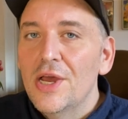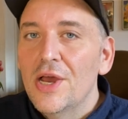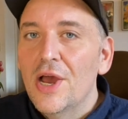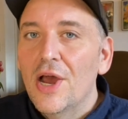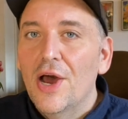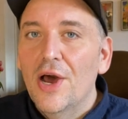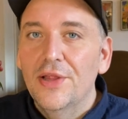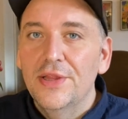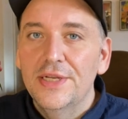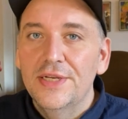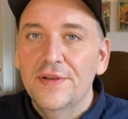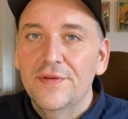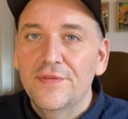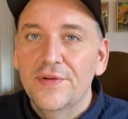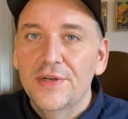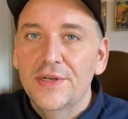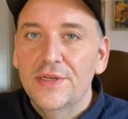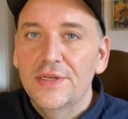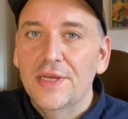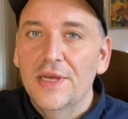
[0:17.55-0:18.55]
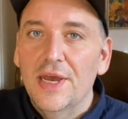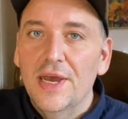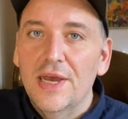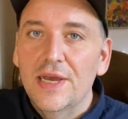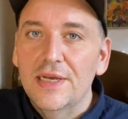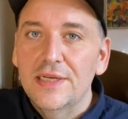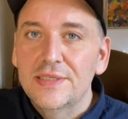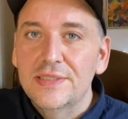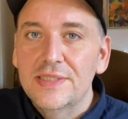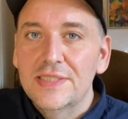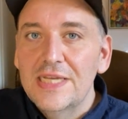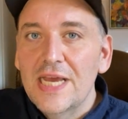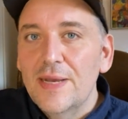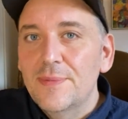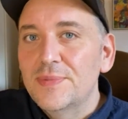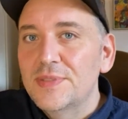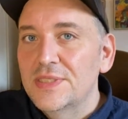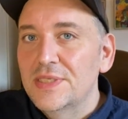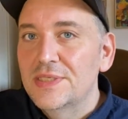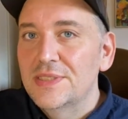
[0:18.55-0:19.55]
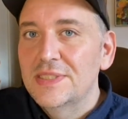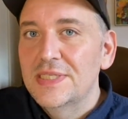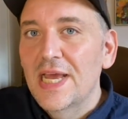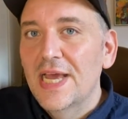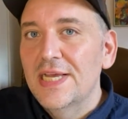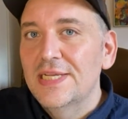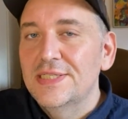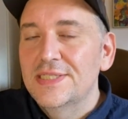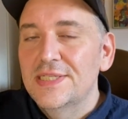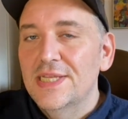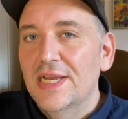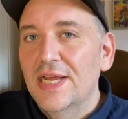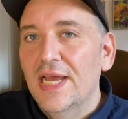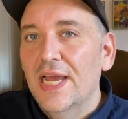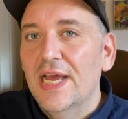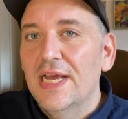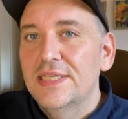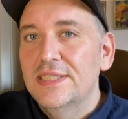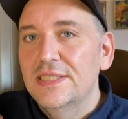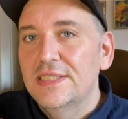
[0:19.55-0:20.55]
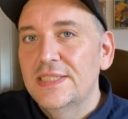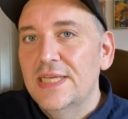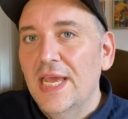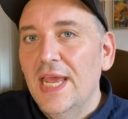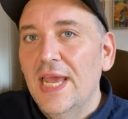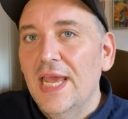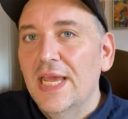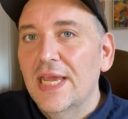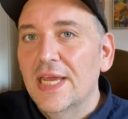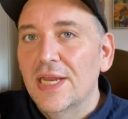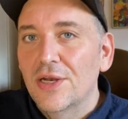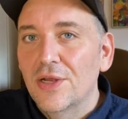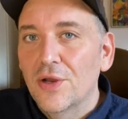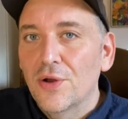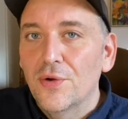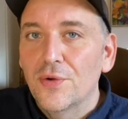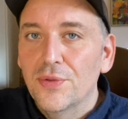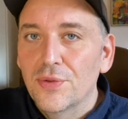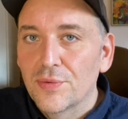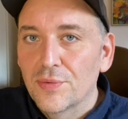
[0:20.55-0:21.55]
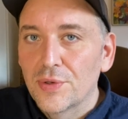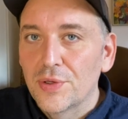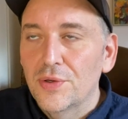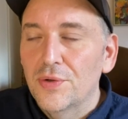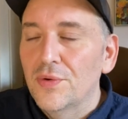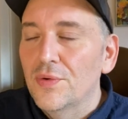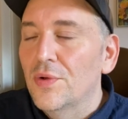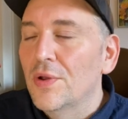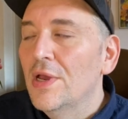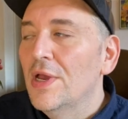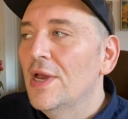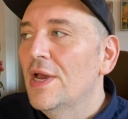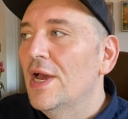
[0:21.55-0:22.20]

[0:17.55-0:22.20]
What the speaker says: all the different steps and tests that I had to take and go through